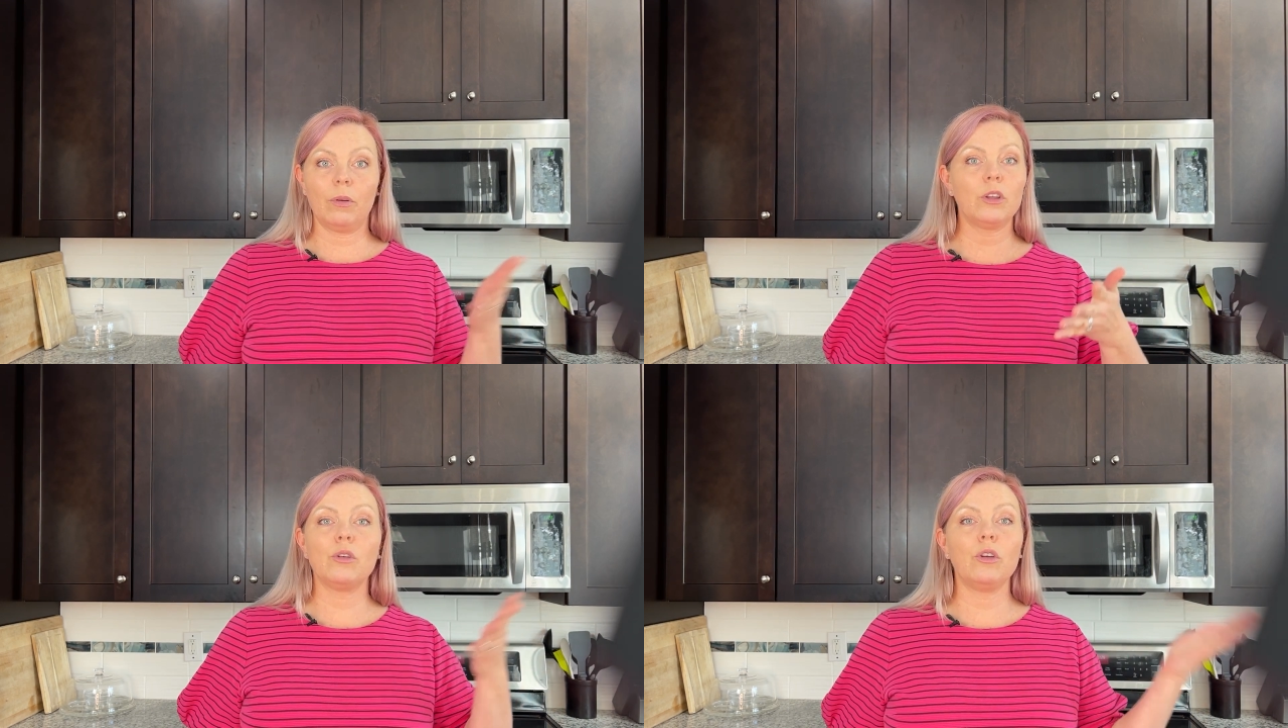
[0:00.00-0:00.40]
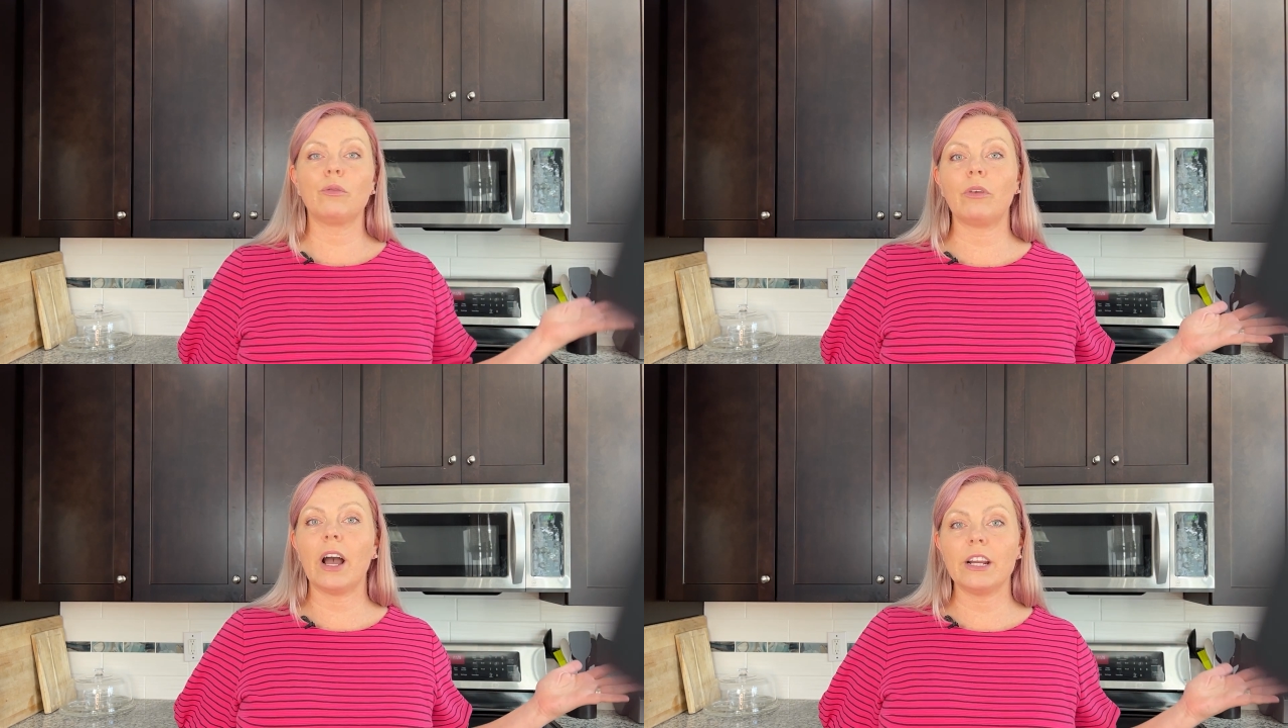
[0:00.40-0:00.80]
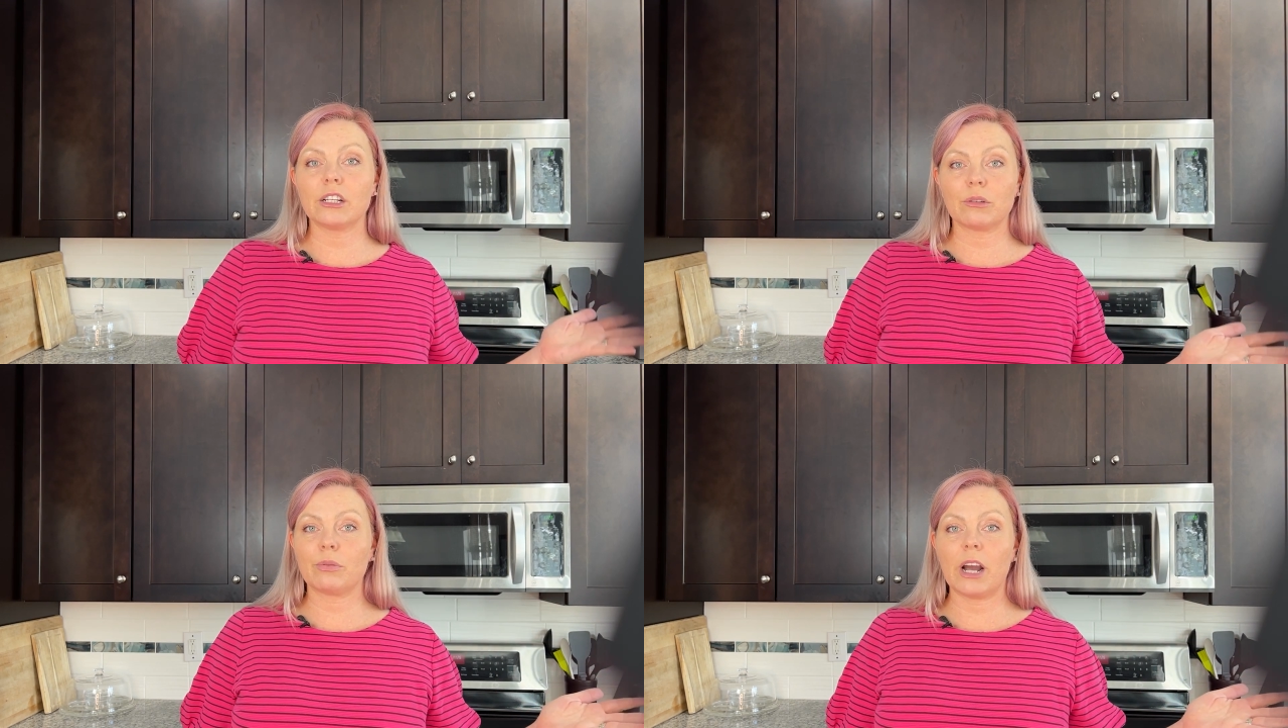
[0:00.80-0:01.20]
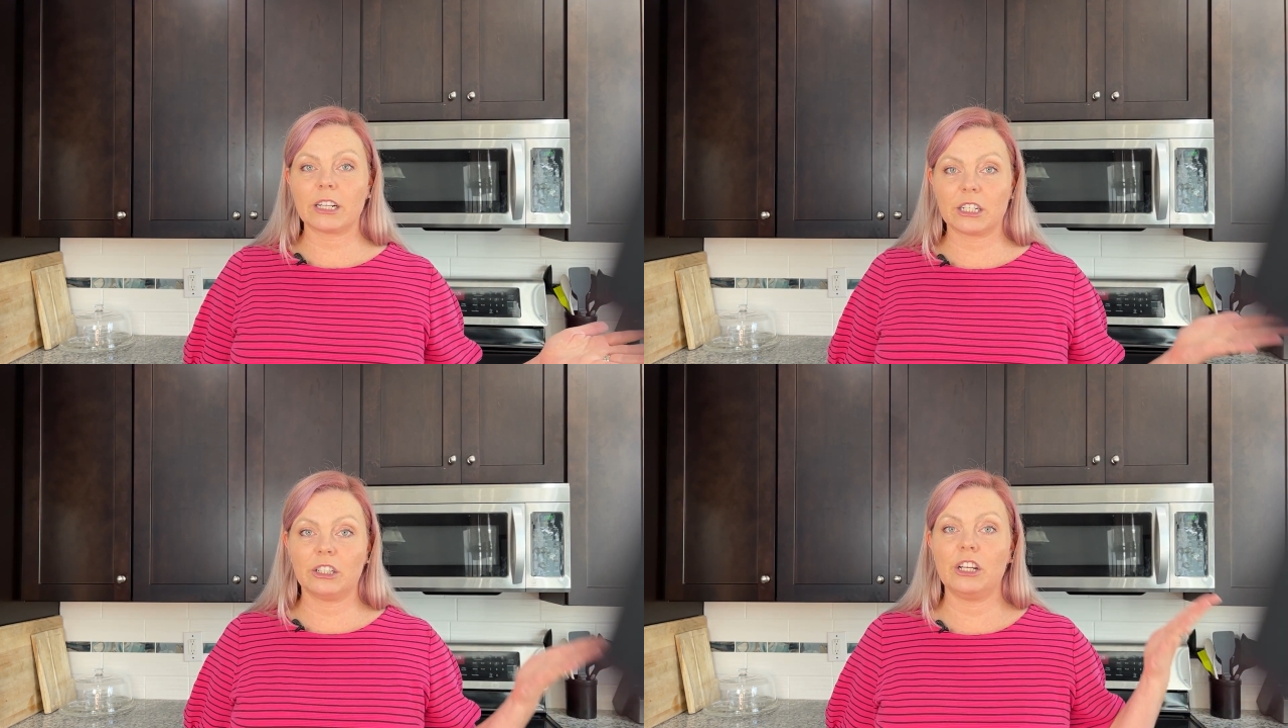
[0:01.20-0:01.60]
you find
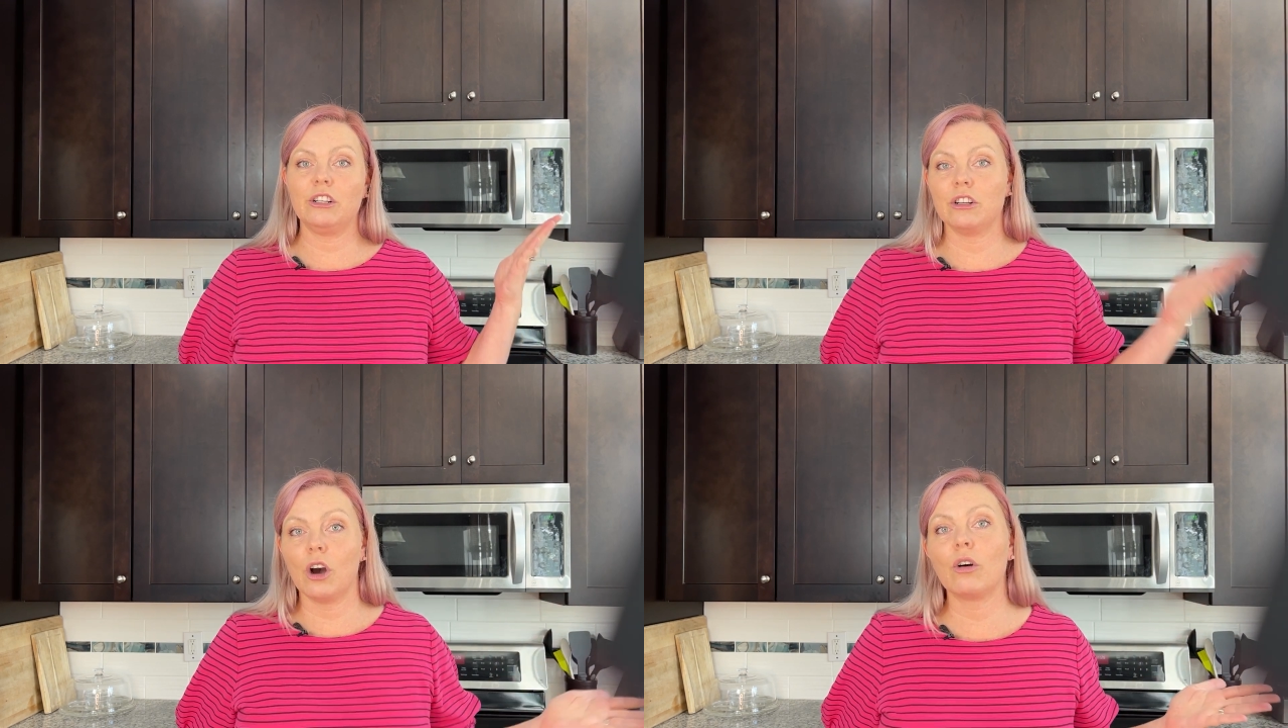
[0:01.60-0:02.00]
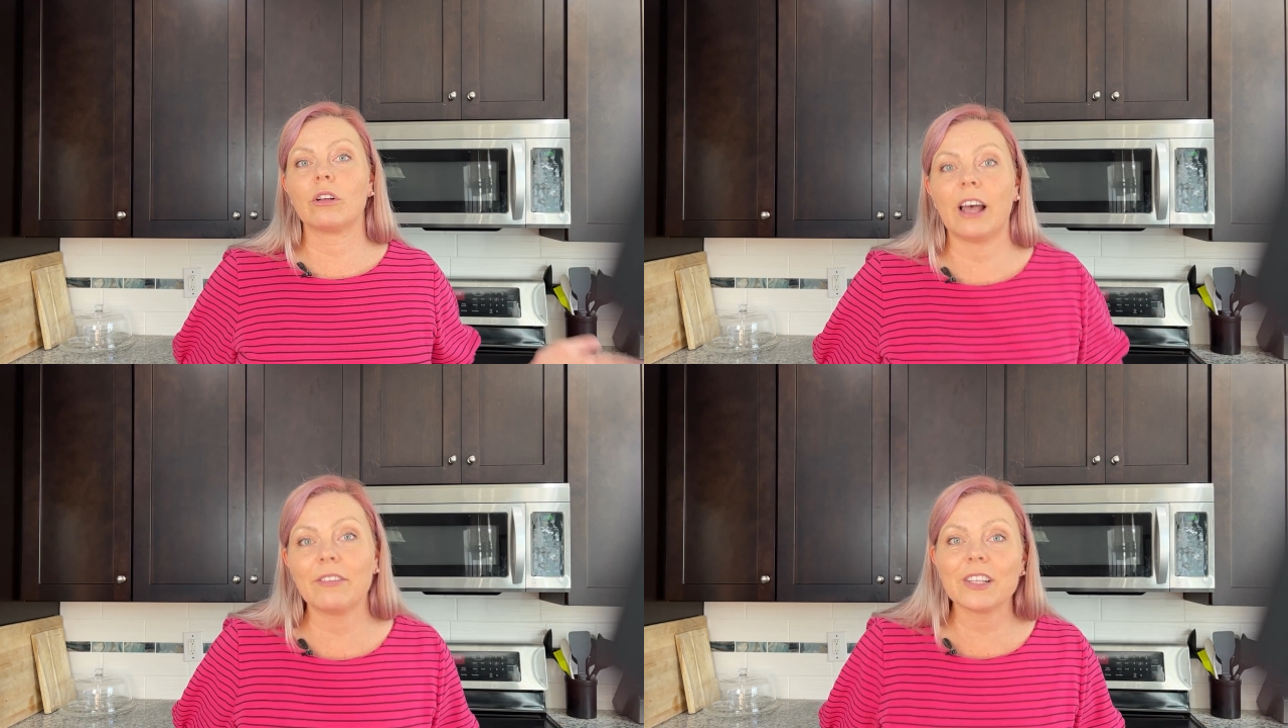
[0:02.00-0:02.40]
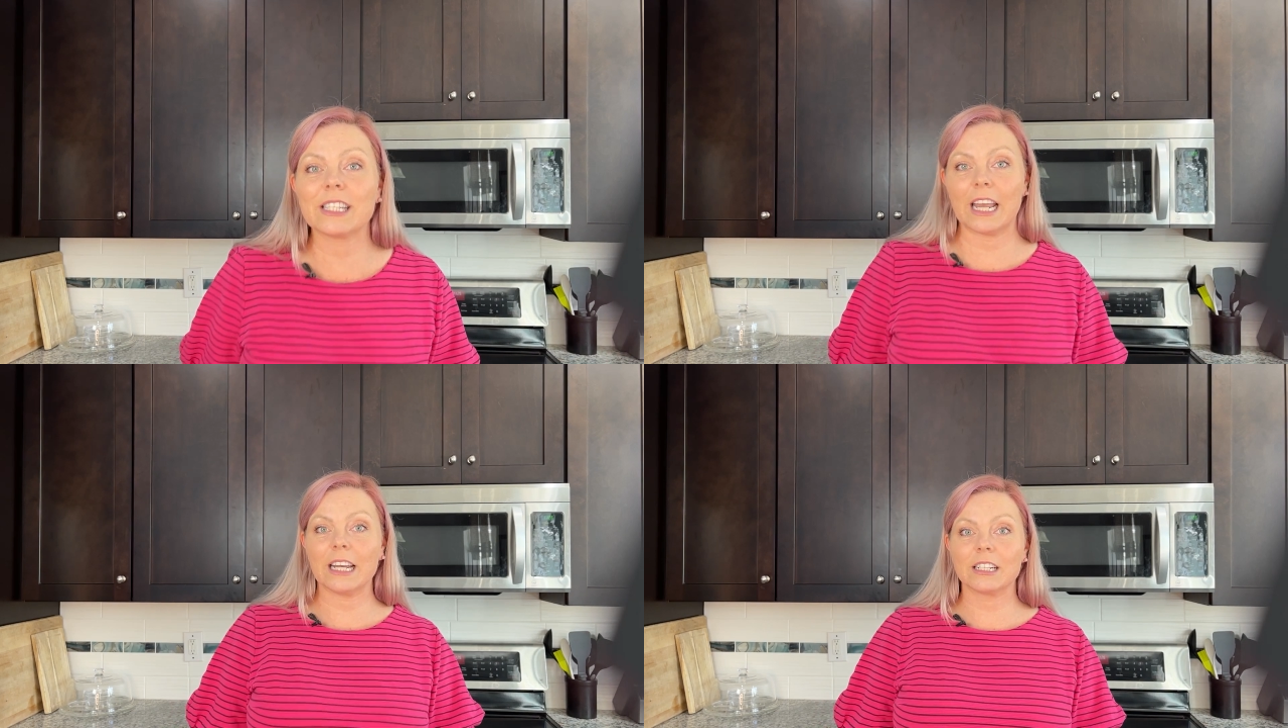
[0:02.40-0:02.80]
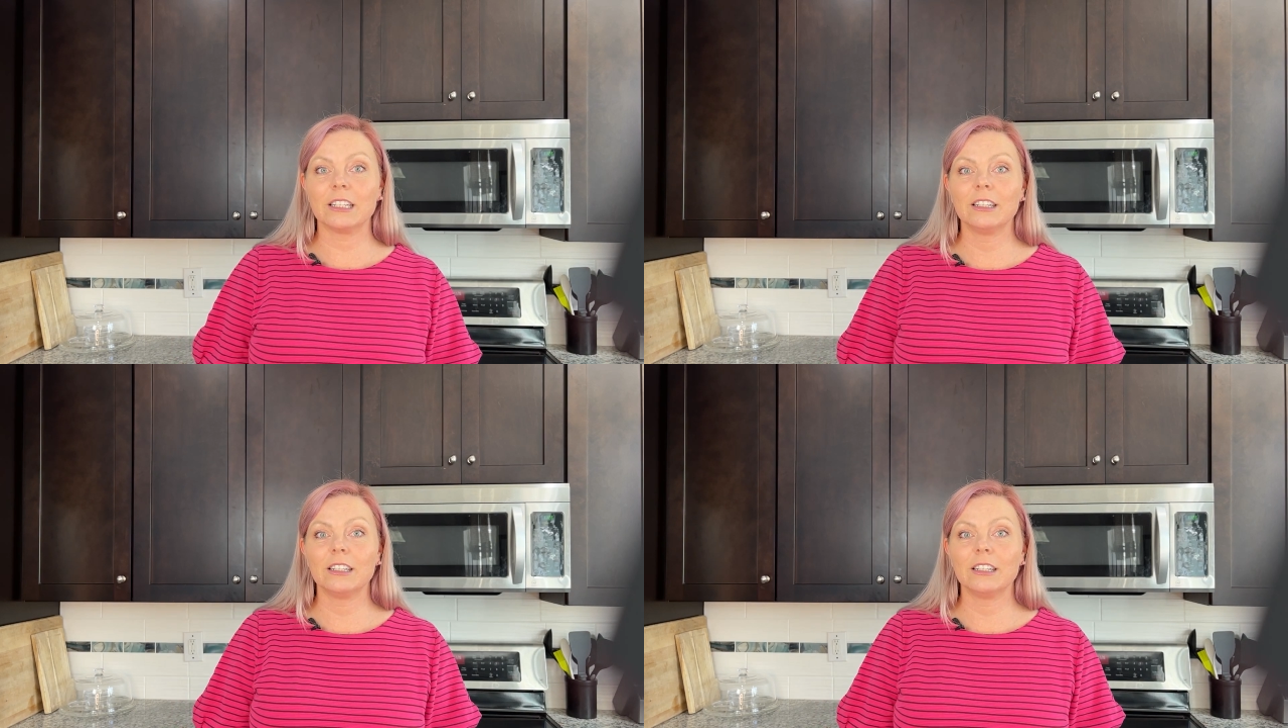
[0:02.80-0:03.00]
practically no glyphosate.